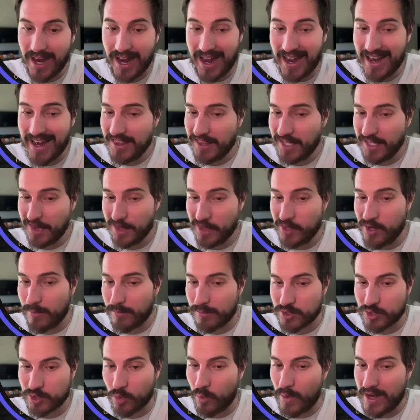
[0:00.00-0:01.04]
I think the
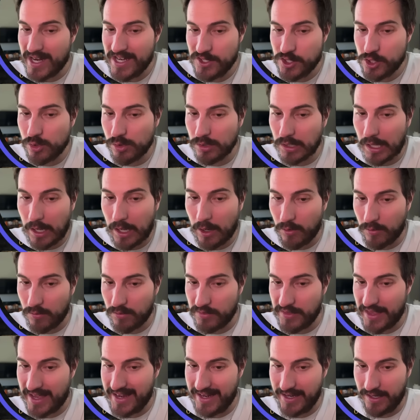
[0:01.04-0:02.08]
numbers are way too low
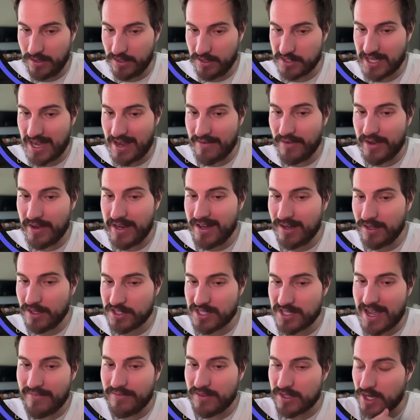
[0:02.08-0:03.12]
that analysts have.
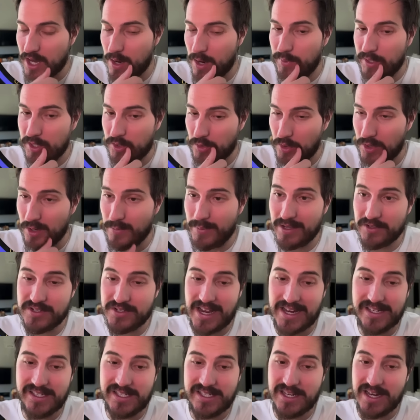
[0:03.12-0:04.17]
Analysts had the company growing about
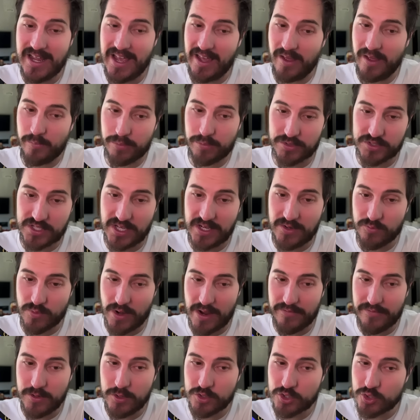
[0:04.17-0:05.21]
19.5%
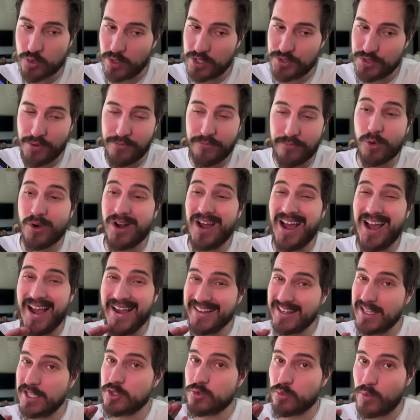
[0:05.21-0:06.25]
revenues 2024. I
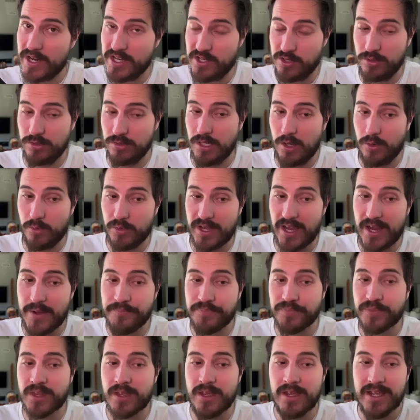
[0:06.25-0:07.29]
think it's way too low, okay?